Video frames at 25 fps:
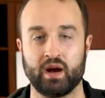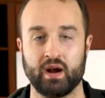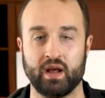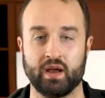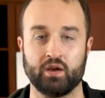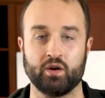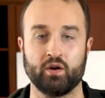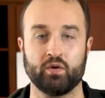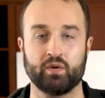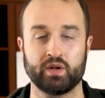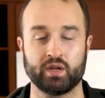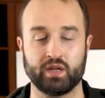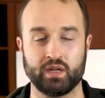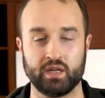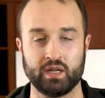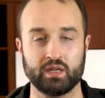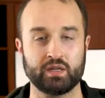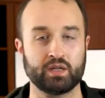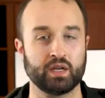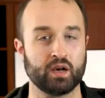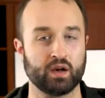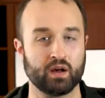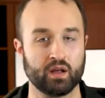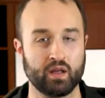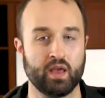I go into
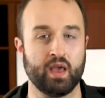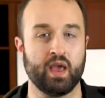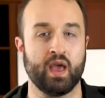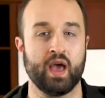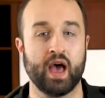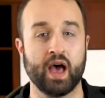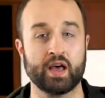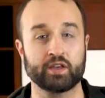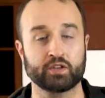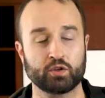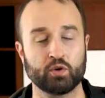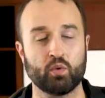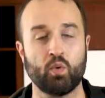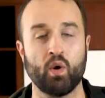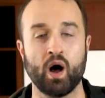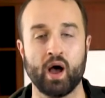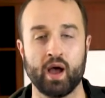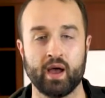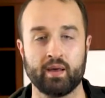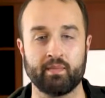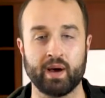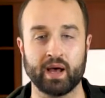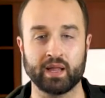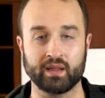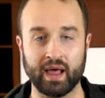detail as to why
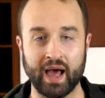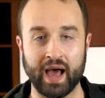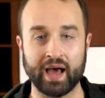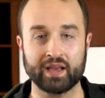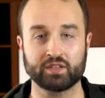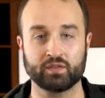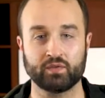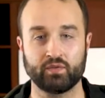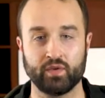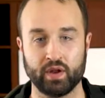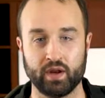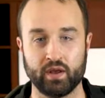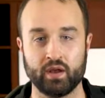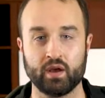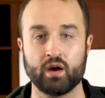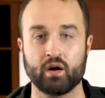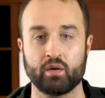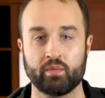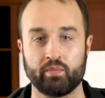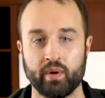in my last video,